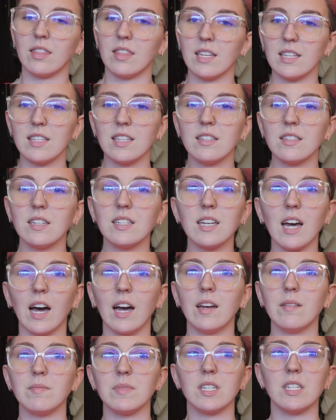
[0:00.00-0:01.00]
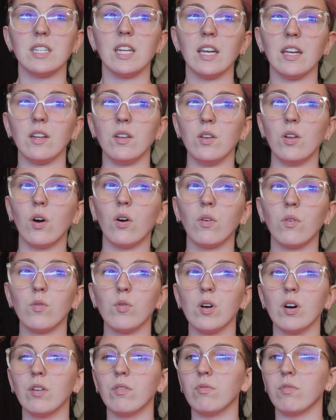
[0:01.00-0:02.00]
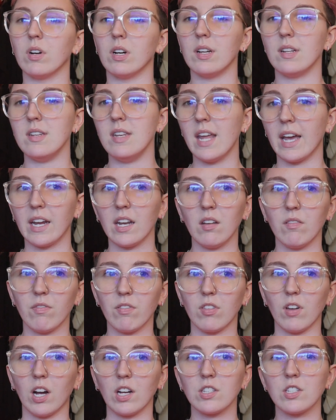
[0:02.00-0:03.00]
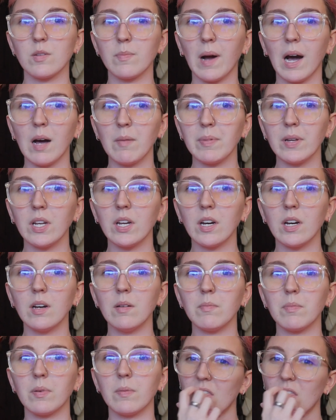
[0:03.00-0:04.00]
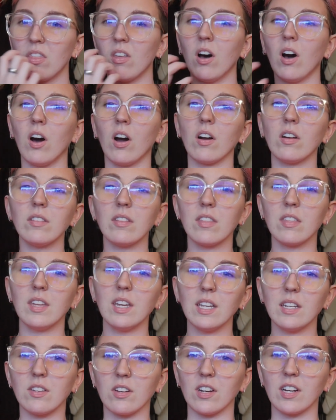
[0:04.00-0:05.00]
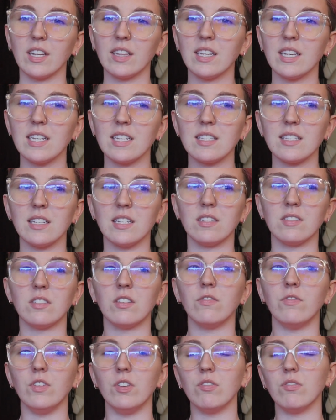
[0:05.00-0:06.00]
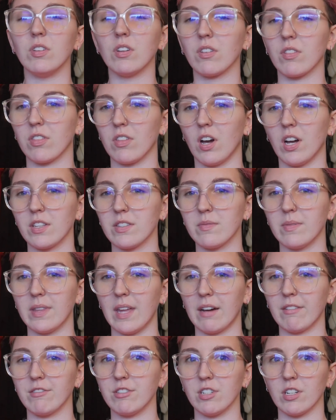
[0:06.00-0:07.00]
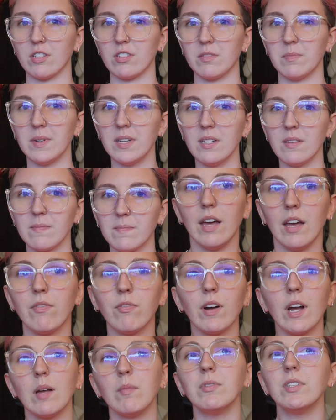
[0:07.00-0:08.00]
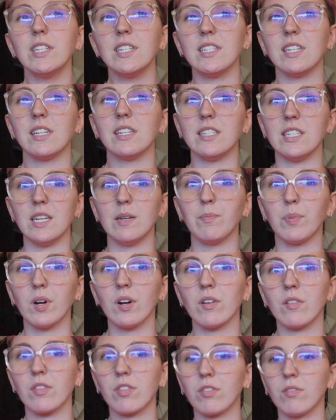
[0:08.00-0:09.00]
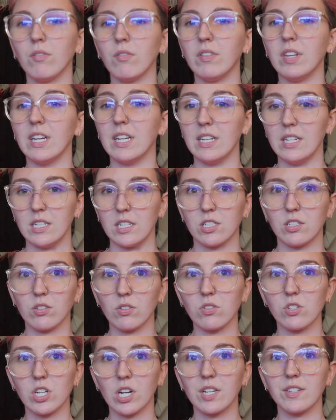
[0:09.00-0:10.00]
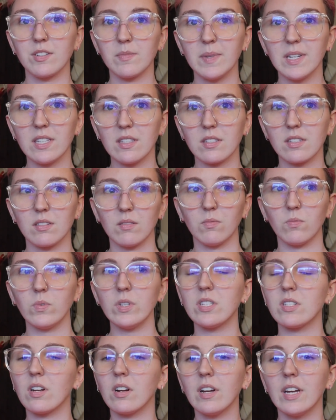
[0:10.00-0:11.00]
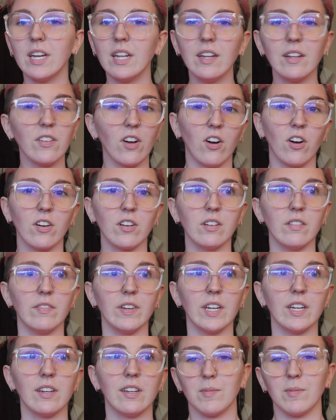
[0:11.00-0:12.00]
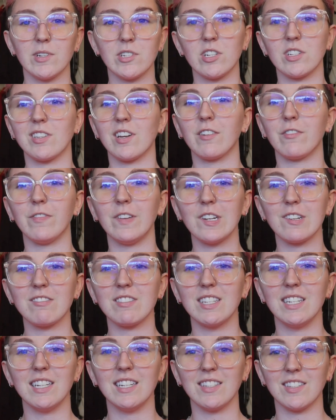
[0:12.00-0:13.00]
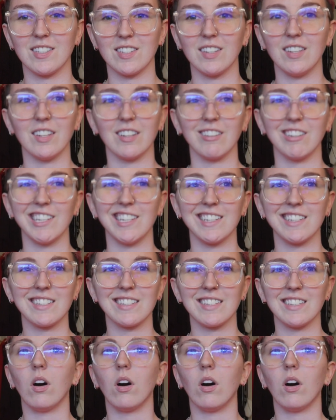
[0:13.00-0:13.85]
This is a time to take note of what negative thoughts are popping up. The hard thing during this is to view your thoughts without judgment. If we're able to dig deeper through the initial judgments, we start hitting the heart of it, which is our fears and insecurities.